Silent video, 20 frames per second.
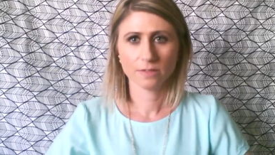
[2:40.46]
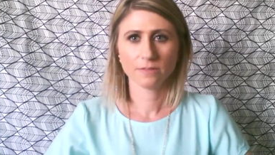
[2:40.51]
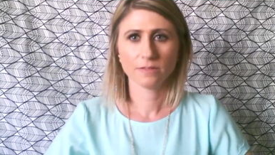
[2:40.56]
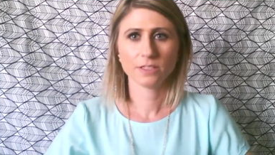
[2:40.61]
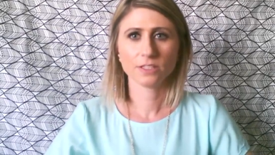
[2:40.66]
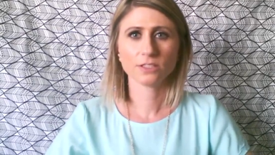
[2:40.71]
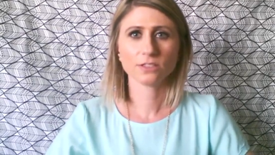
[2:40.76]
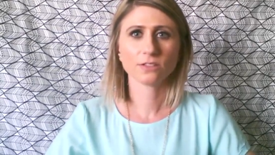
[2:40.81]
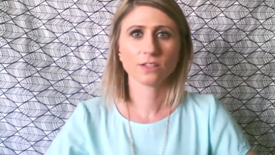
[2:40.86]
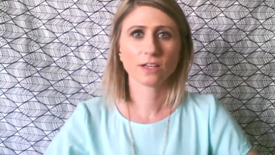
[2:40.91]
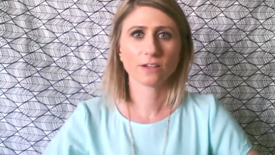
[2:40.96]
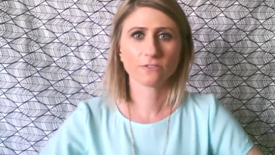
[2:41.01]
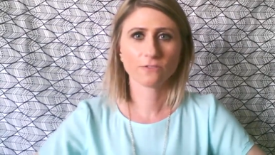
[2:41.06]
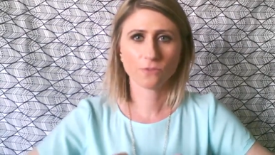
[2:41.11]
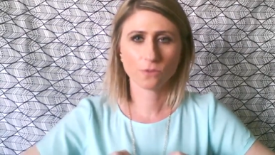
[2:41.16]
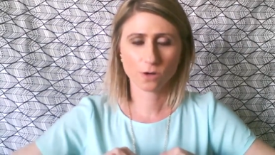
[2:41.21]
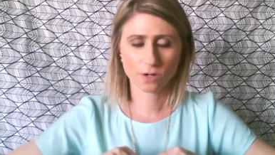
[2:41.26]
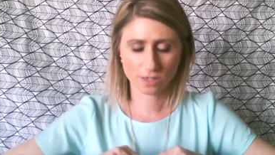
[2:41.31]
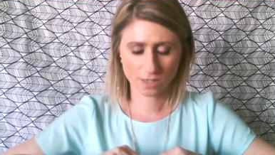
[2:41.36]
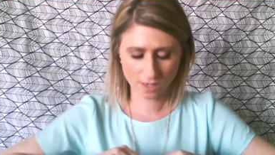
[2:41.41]
These are like
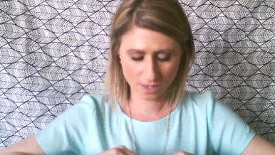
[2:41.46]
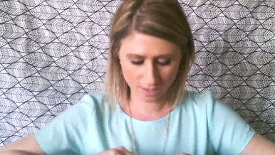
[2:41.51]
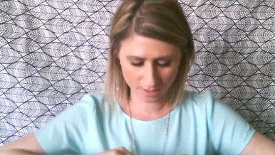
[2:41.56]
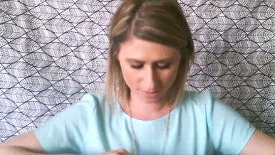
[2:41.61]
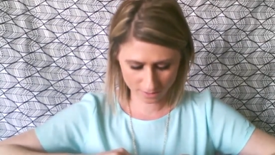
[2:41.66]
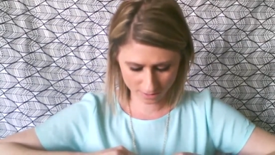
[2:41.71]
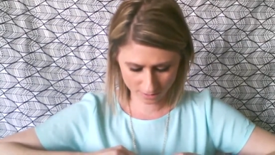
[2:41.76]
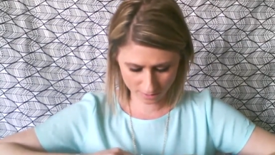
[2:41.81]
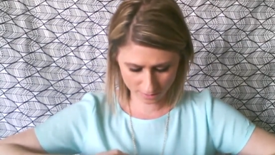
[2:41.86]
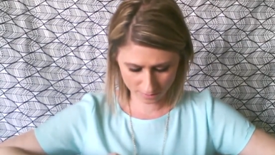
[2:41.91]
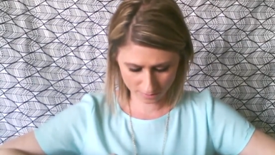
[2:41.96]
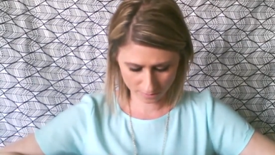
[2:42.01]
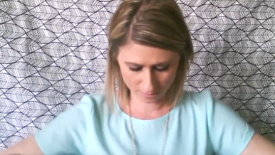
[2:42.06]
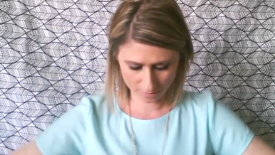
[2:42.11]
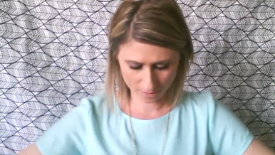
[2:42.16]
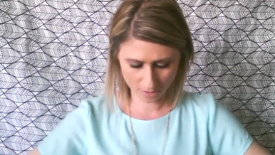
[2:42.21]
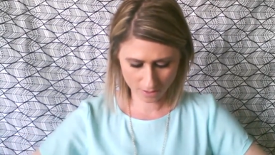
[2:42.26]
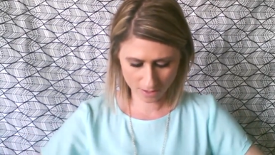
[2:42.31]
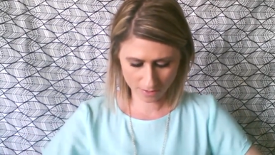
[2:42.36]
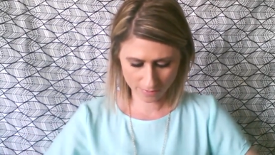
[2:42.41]
Fort
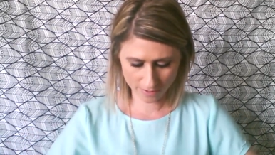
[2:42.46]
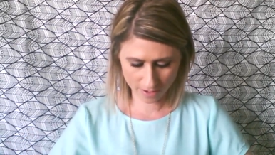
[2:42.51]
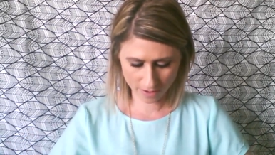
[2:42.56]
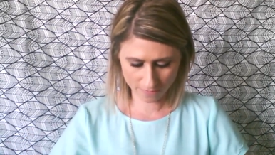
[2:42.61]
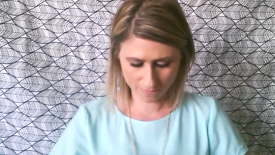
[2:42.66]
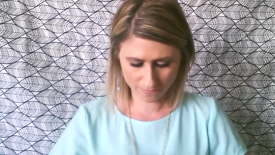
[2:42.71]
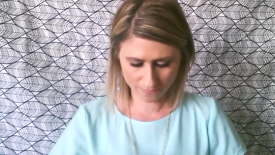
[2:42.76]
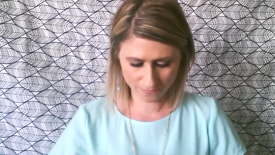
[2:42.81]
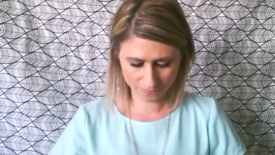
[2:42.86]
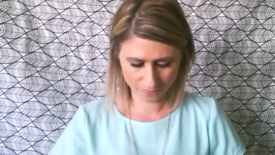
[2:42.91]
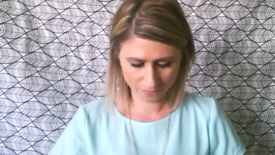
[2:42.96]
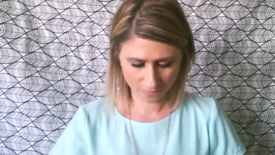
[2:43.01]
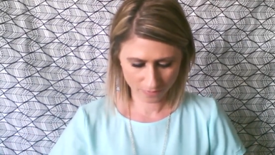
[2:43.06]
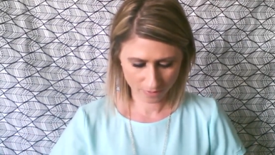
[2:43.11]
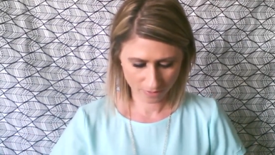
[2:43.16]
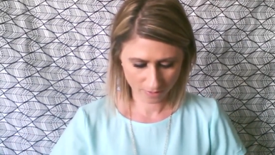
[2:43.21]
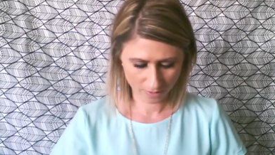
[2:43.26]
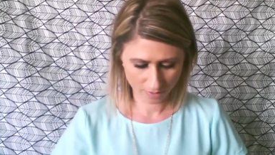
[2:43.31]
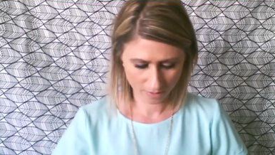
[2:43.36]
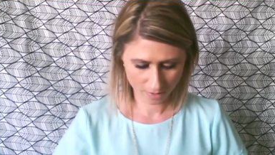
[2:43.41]
Knox. Oh, here we go.
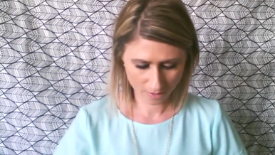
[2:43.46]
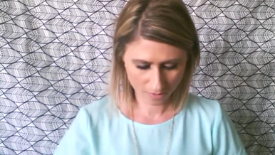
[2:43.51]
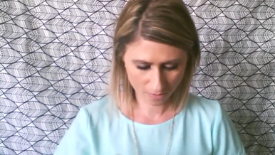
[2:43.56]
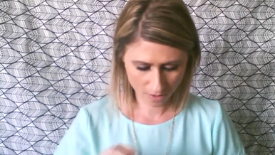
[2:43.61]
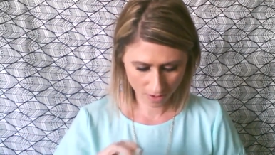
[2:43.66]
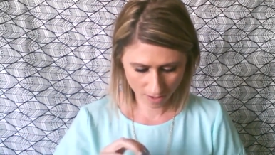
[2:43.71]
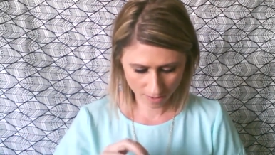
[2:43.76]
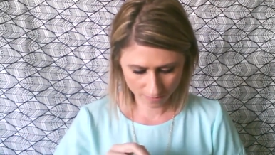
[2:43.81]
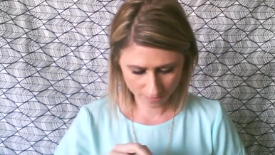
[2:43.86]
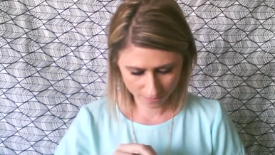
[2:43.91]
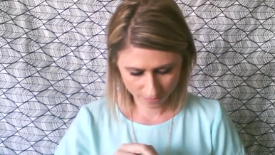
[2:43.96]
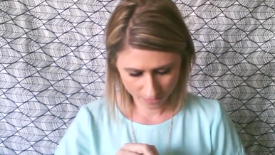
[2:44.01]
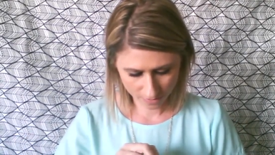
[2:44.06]
Okay.